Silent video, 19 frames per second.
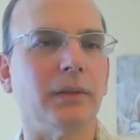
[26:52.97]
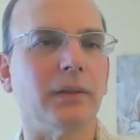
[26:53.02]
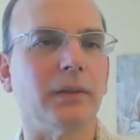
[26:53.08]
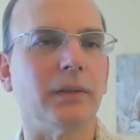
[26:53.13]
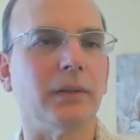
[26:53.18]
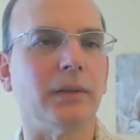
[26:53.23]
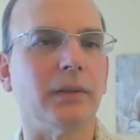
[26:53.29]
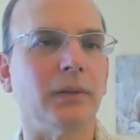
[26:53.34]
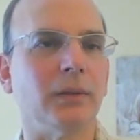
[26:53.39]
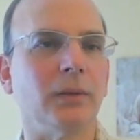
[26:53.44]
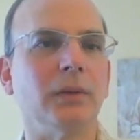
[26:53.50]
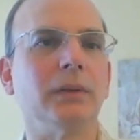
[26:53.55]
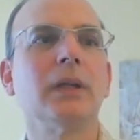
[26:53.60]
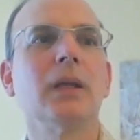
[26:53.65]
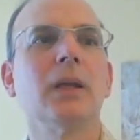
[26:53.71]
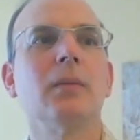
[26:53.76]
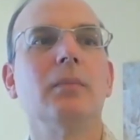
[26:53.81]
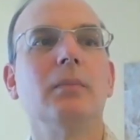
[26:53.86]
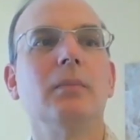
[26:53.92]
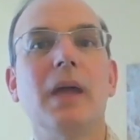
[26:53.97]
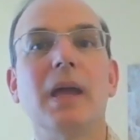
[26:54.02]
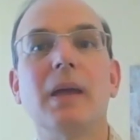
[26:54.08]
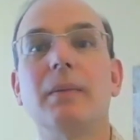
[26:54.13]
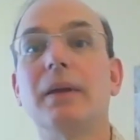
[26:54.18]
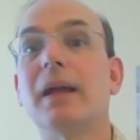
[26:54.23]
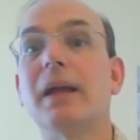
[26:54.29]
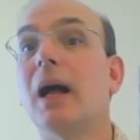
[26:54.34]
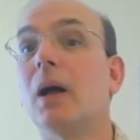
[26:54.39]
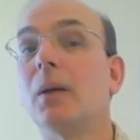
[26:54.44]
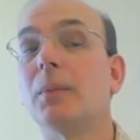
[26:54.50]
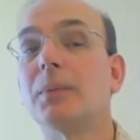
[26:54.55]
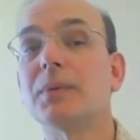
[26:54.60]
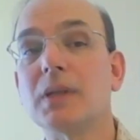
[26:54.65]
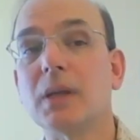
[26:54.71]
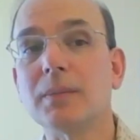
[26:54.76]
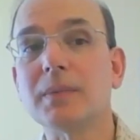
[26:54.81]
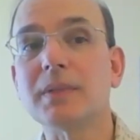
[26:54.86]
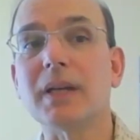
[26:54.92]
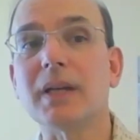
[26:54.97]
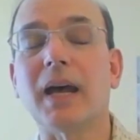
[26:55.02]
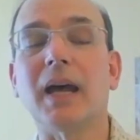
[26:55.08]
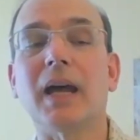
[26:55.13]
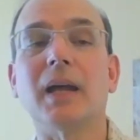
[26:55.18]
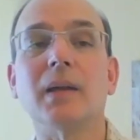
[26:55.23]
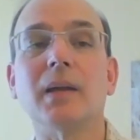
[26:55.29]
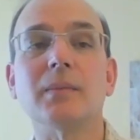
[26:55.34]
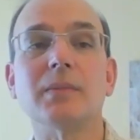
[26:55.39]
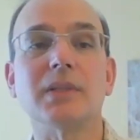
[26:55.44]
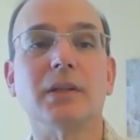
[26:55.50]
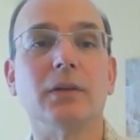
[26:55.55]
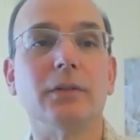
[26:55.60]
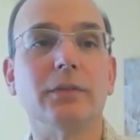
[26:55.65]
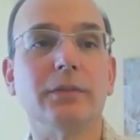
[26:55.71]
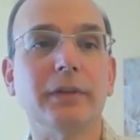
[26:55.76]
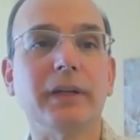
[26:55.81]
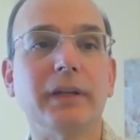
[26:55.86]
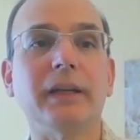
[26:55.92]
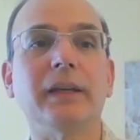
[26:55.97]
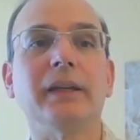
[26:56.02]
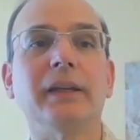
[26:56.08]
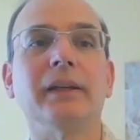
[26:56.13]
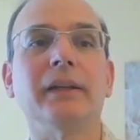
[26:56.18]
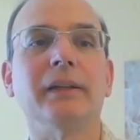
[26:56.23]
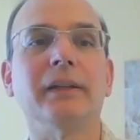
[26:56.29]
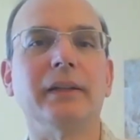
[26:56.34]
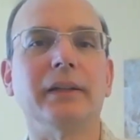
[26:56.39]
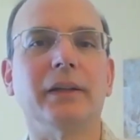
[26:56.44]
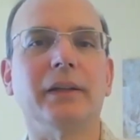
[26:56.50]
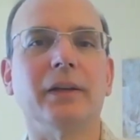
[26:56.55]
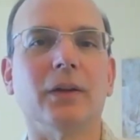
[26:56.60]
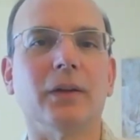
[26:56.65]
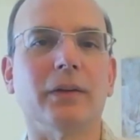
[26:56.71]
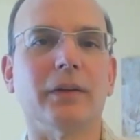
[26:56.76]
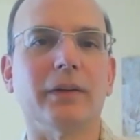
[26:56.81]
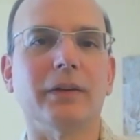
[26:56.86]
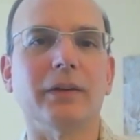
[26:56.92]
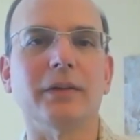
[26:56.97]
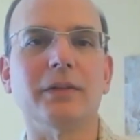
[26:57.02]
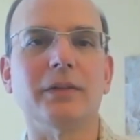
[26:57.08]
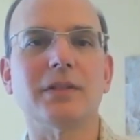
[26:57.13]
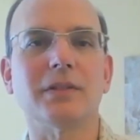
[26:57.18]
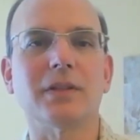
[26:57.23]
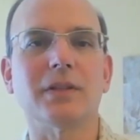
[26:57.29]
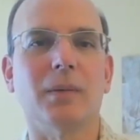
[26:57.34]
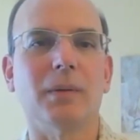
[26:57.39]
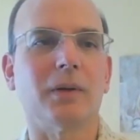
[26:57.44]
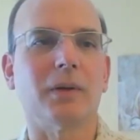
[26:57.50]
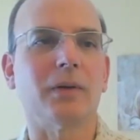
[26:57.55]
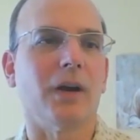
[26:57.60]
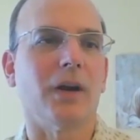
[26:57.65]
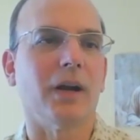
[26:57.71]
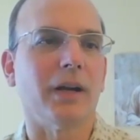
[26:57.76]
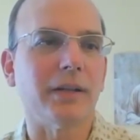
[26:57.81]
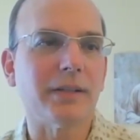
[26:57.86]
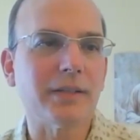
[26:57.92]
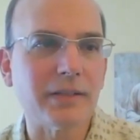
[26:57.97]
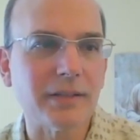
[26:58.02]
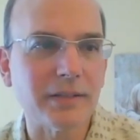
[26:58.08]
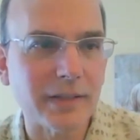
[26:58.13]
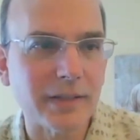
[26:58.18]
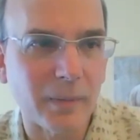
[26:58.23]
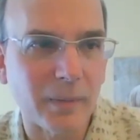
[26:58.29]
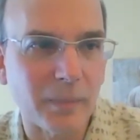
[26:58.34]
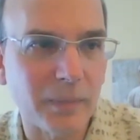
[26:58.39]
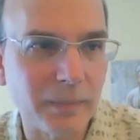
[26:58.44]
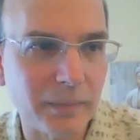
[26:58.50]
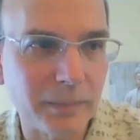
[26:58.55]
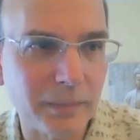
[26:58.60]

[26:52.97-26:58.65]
to maybe help sometimes intervene you know you come across as that